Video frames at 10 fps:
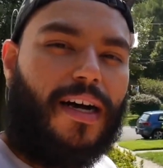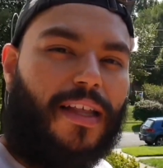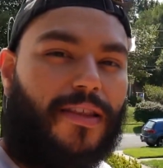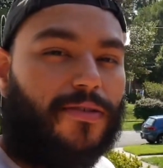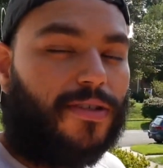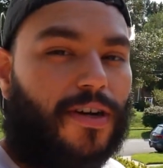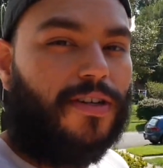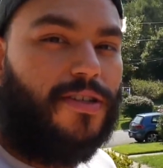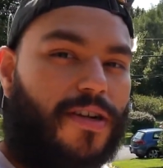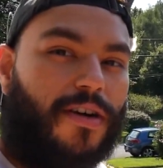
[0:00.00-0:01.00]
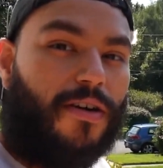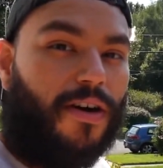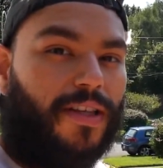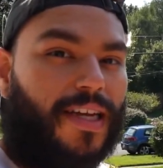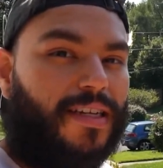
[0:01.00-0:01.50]
those cars, you know,
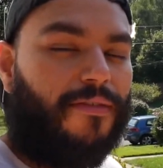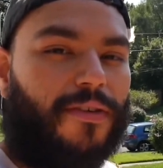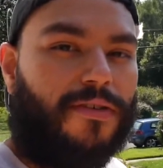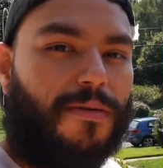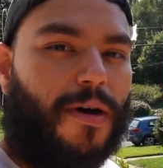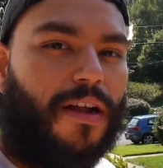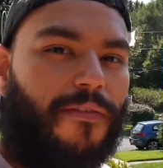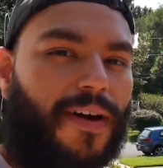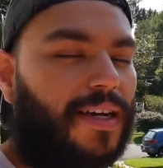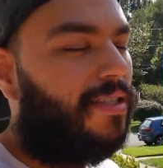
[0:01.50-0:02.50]
aren't that difficult to modify.